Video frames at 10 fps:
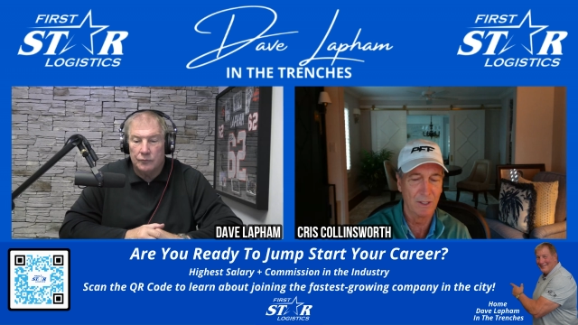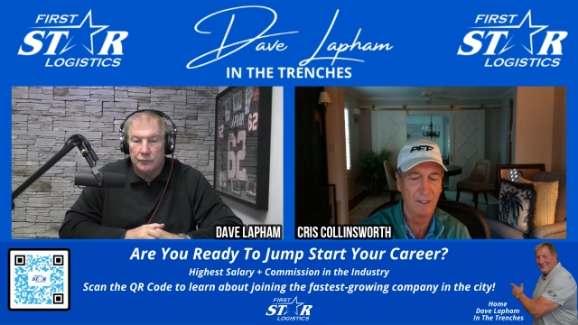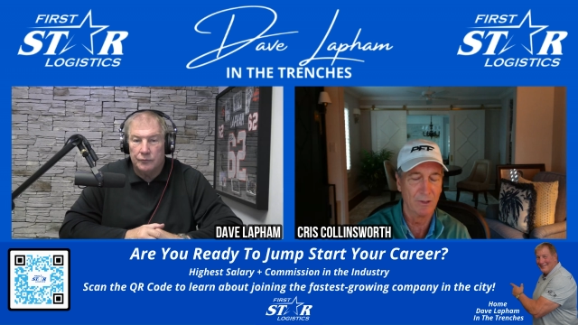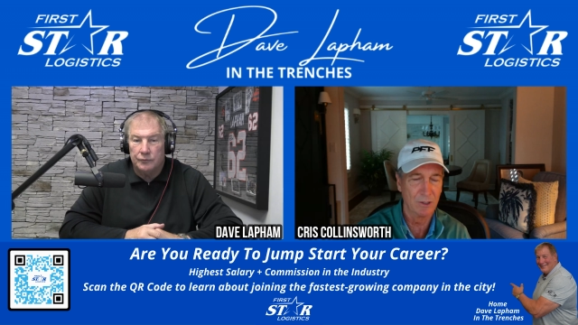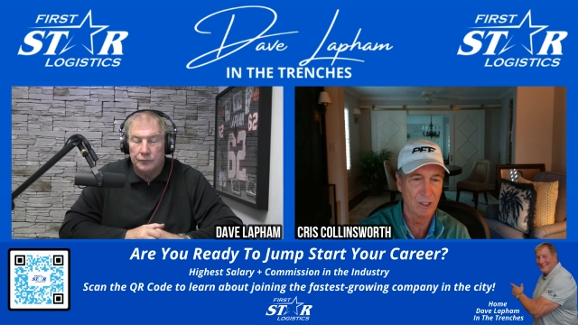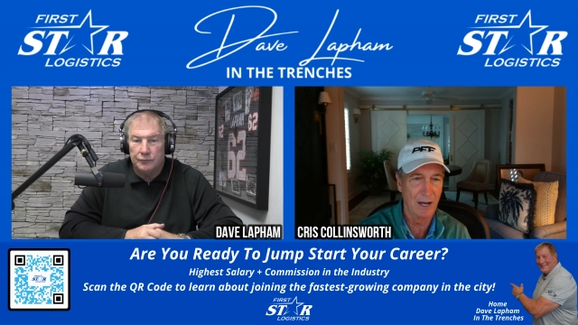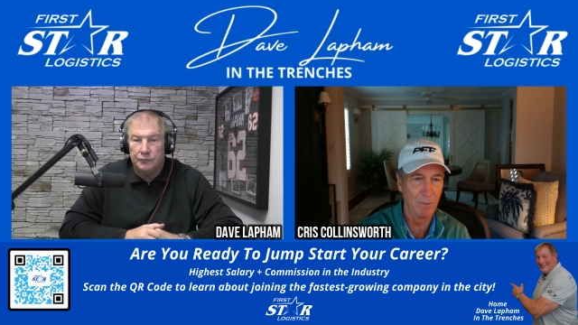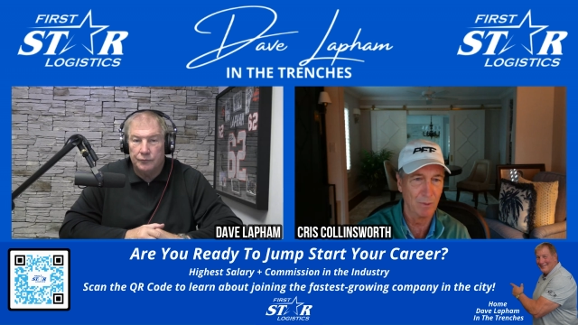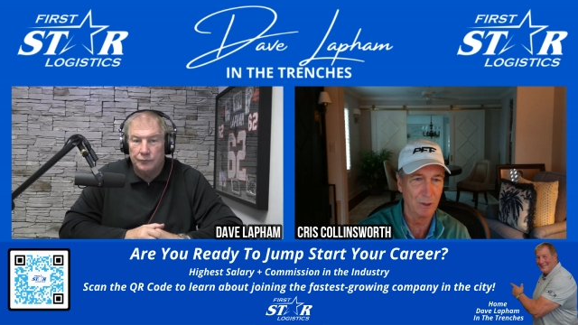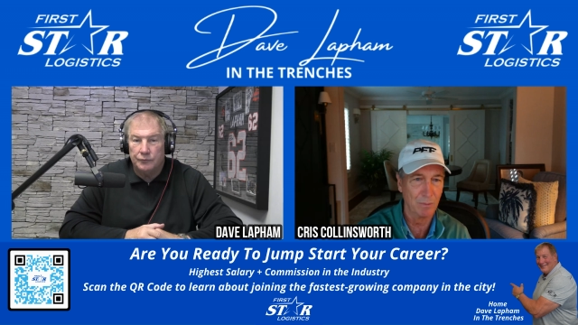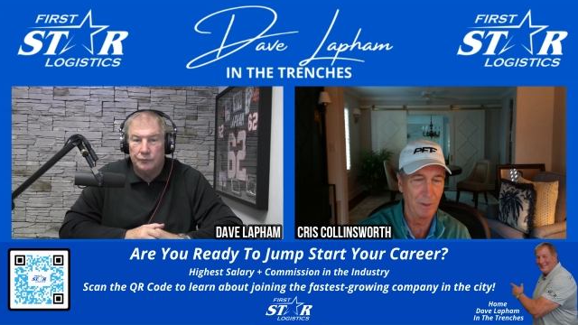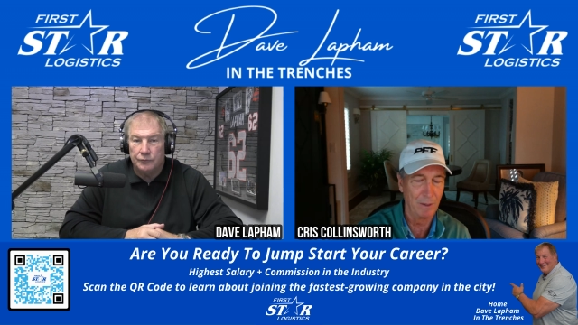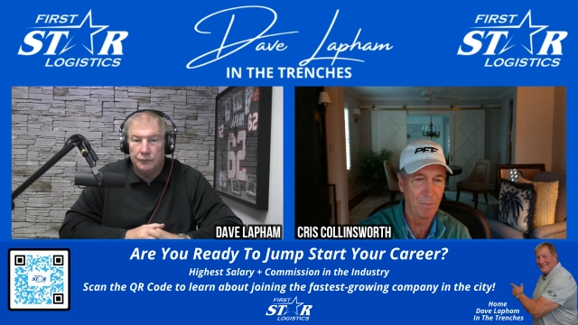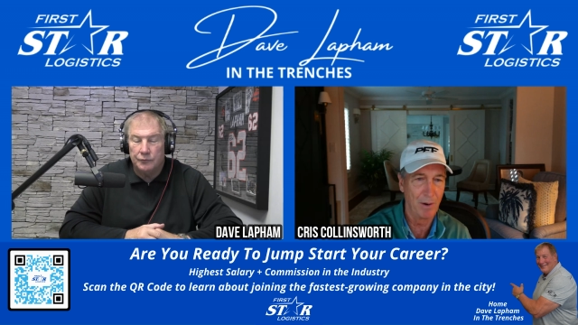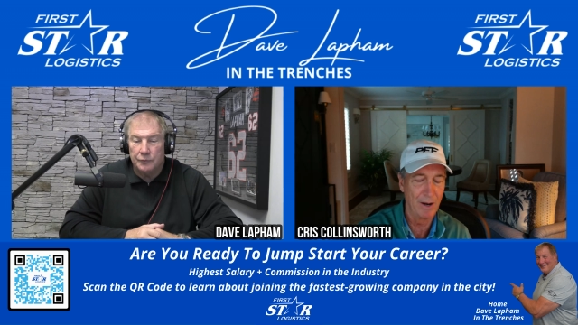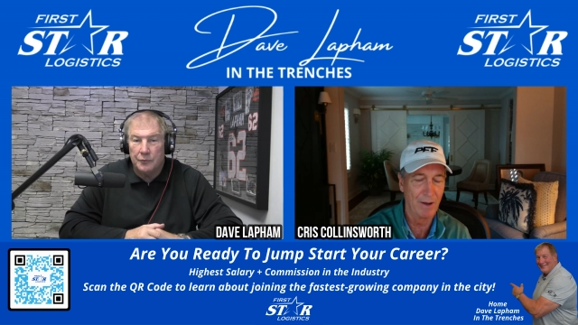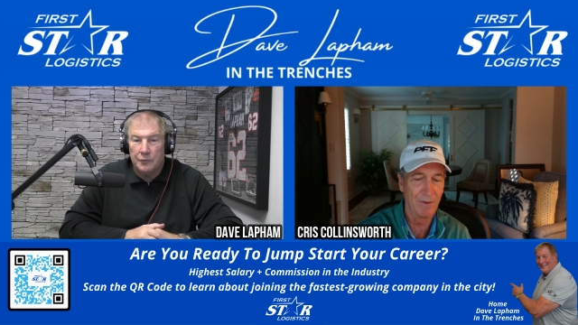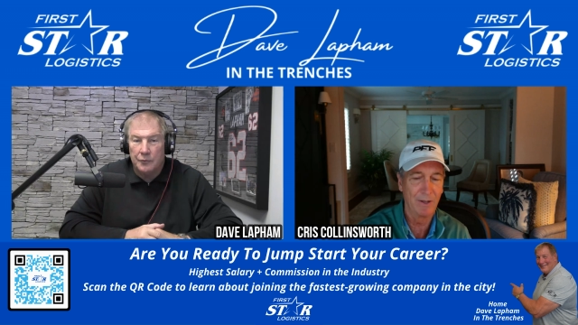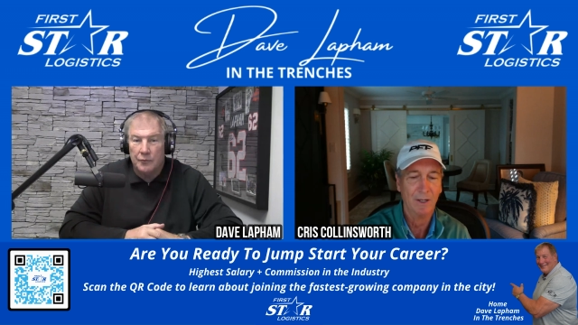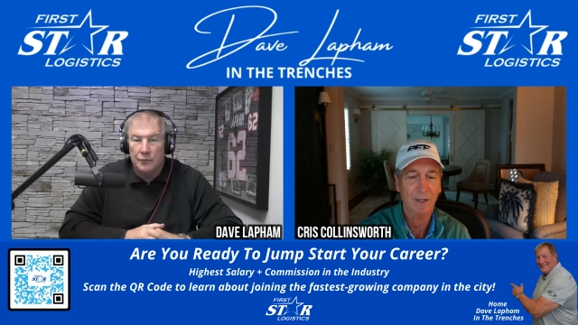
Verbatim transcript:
Speaker 1: the other side was a big part of it.